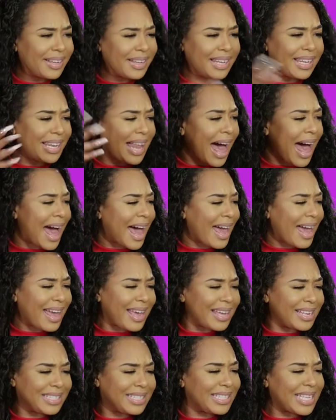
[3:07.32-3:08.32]
Lie
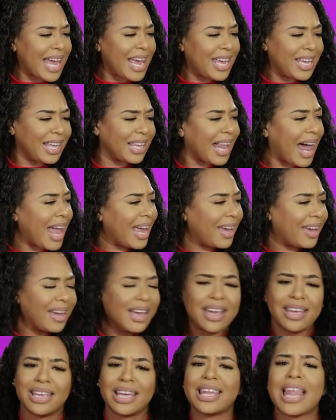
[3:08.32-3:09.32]
and say you like
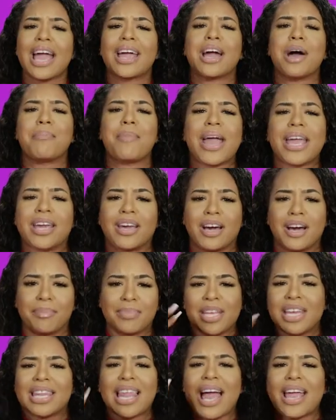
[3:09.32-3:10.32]
you like her makeup.
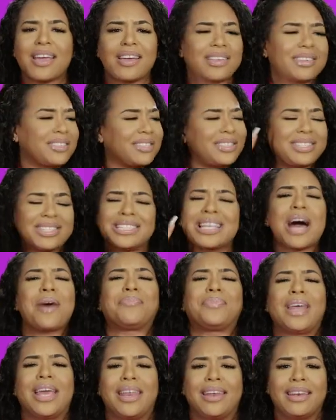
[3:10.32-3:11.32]
You like
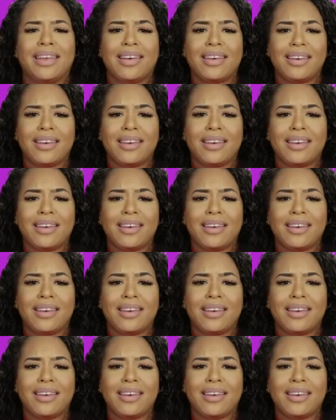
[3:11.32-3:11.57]
something.